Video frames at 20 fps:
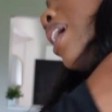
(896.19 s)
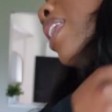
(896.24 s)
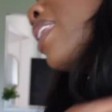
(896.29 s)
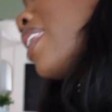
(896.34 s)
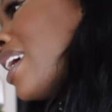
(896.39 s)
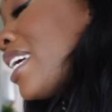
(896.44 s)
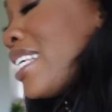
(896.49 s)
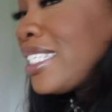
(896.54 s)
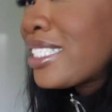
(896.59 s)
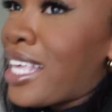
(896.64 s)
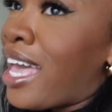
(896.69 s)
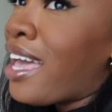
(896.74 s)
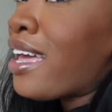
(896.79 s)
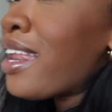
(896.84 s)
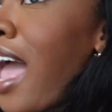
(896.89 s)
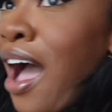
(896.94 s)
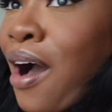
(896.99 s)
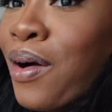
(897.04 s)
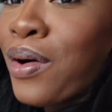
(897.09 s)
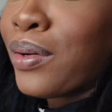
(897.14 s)
let's head
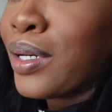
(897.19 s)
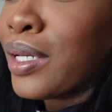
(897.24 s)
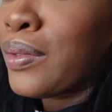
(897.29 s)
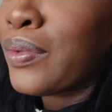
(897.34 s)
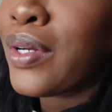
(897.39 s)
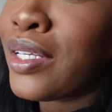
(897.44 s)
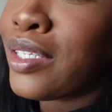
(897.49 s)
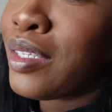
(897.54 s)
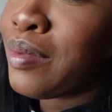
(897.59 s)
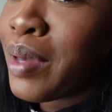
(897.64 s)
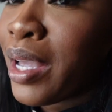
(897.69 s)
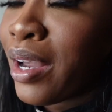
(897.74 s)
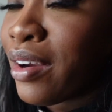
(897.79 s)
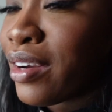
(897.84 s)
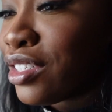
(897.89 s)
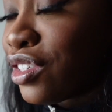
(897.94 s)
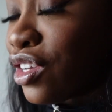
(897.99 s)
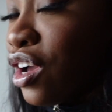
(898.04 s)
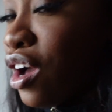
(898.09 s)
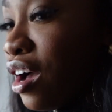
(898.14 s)
out and run some
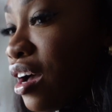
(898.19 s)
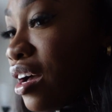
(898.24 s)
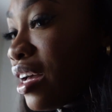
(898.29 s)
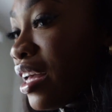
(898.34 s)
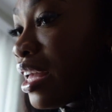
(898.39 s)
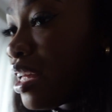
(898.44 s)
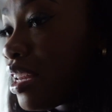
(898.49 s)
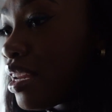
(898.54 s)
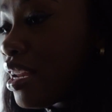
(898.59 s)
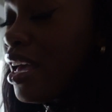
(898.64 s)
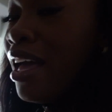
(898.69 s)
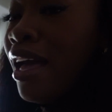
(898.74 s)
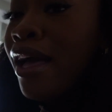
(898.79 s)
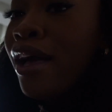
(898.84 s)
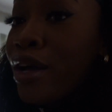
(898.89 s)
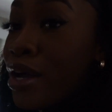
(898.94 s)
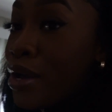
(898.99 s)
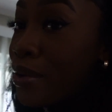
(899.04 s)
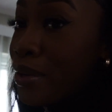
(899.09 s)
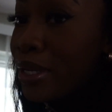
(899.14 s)
errands, y'all, and
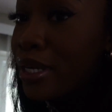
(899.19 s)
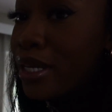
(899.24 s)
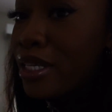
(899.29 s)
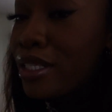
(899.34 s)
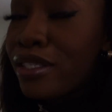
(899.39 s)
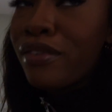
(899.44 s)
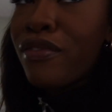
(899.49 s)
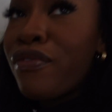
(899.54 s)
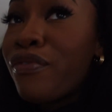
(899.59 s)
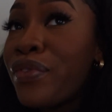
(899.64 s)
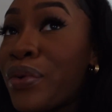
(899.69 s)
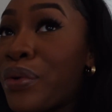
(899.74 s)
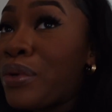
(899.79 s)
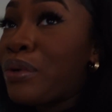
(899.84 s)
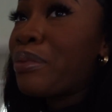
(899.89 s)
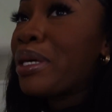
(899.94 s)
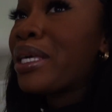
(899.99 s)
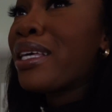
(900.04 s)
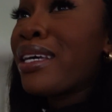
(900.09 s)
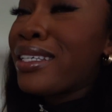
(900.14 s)
go get us some food
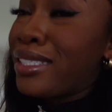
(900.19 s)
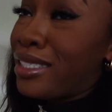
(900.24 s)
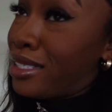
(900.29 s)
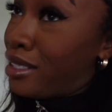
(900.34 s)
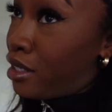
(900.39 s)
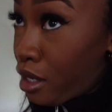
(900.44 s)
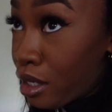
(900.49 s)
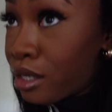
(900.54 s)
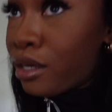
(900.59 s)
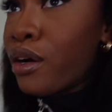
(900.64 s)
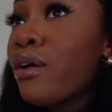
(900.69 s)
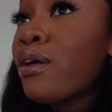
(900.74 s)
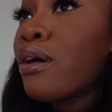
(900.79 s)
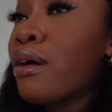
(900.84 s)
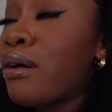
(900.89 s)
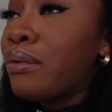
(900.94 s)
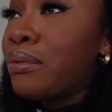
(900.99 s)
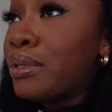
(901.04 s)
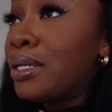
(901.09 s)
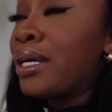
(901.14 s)
because your
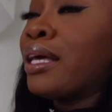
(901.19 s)
girl